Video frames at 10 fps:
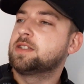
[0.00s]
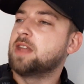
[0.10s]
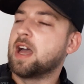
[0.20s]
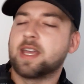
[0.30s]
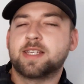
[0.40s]

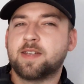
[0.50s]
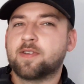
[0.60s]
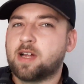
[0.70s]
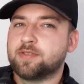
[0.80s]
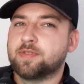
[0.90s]
I guess,
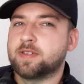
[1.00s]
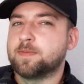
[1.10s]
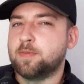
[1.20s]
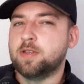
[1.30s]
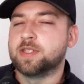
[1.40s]
different countries
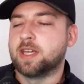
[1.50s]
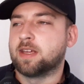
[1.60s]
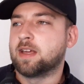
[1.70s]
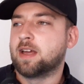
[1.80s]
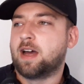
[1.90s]
of
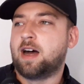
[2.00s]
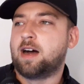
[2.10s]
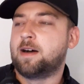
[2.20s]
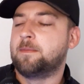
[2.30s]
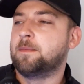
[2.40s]
music.
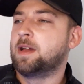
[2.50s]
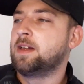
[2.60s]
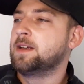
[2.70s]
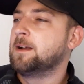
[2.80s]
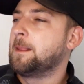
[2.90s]

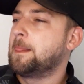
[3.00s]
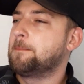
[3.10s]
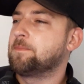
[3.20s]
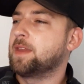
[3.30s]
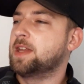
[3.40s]

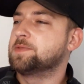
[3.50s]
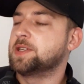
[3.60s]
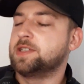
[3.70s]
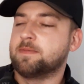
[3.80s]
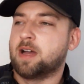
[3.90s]

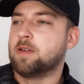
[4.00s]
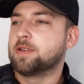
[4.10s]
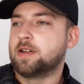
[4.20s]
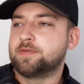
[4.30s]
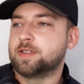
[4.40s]
Especially in my own
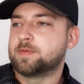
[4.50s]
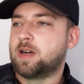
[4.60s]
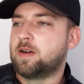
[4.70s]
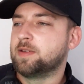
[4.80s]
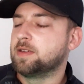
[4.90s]
country as
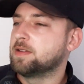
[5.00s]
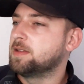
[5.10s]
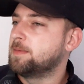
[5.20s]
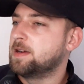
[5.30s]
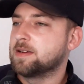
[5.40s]
well. You've got
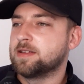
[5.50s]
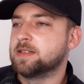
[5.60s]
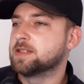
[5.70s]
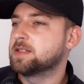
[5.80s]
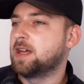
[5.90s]
the
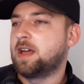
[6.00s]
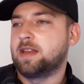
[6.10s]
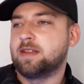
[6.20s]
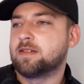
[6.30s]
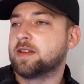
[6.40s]
Americans,
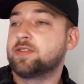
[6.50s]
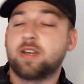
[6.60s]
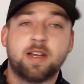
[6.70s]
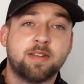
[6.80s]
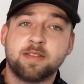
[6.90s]
you've got the
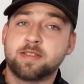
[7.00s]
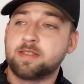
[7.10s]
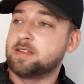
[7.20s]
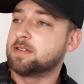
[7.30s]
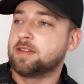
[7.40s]
Chinas,
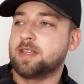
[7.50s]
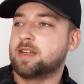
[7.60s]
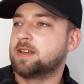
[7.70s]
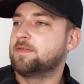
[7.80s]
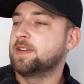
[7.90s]
you've got
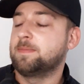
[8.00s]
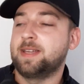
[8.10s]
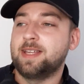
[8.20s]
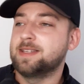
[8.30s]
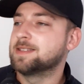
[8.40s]
the
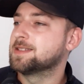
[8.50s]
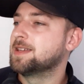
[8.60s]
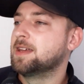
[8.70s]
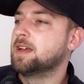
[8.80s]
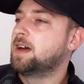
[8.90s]
Philippines.
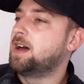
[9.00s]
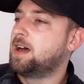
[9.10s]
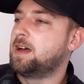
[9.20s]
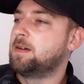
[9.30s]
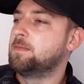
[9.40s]

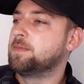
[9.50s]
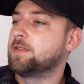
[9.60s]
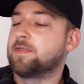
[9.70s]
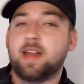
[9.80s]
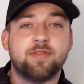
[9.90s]
The
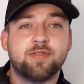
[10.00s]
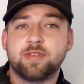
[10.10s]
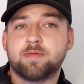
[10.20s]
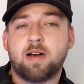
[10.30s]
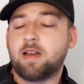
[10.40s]
French
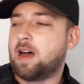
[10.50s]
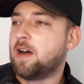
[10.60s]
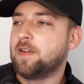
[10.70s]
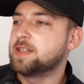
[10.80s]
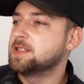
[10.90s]
as well. Like,
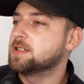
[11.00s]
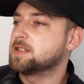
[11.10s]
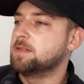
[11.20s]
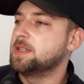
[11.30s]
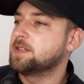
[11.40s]
I've listened to
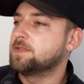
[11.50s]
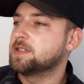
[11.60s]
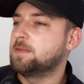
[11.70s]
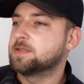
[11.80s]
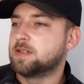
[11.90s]
so many different
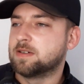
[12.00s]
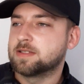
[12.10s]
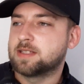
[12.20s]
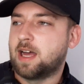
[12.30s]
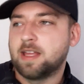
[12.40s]
types of
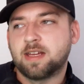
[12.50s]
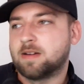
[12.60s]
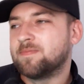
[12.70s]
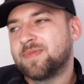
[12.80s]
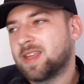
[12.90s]
songs that, you know,